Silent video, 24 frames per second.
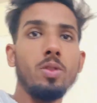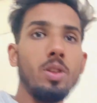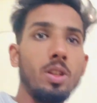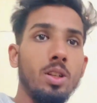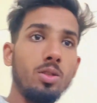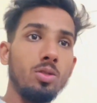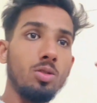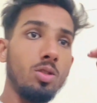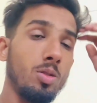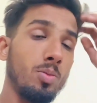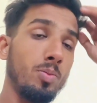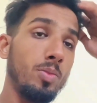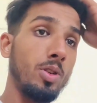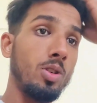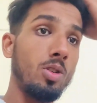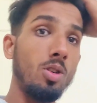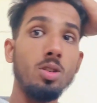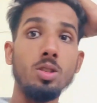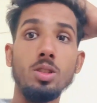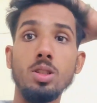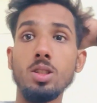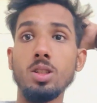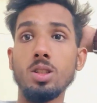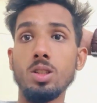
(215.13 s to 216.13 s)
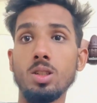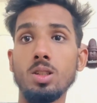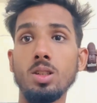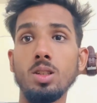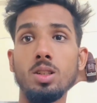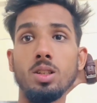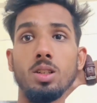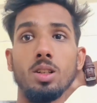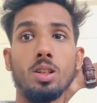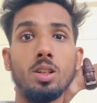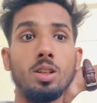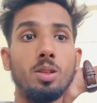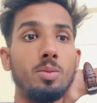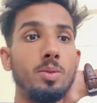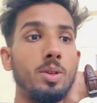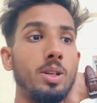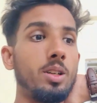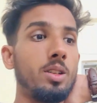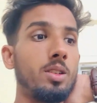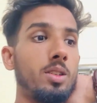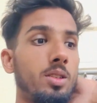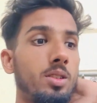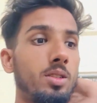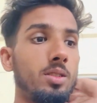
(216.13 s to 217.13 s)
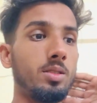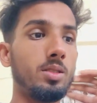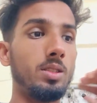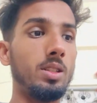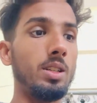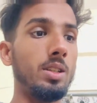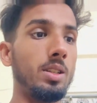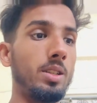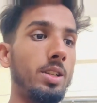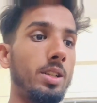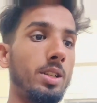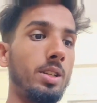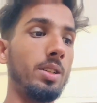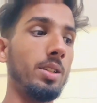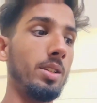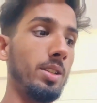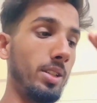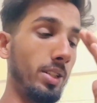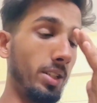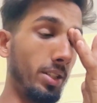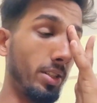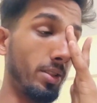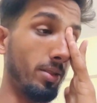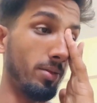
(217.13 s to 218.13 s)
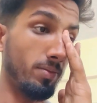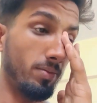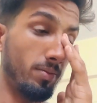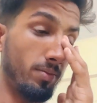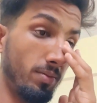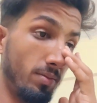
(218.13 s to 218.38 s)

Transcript: I'm feeling good because little bit like it.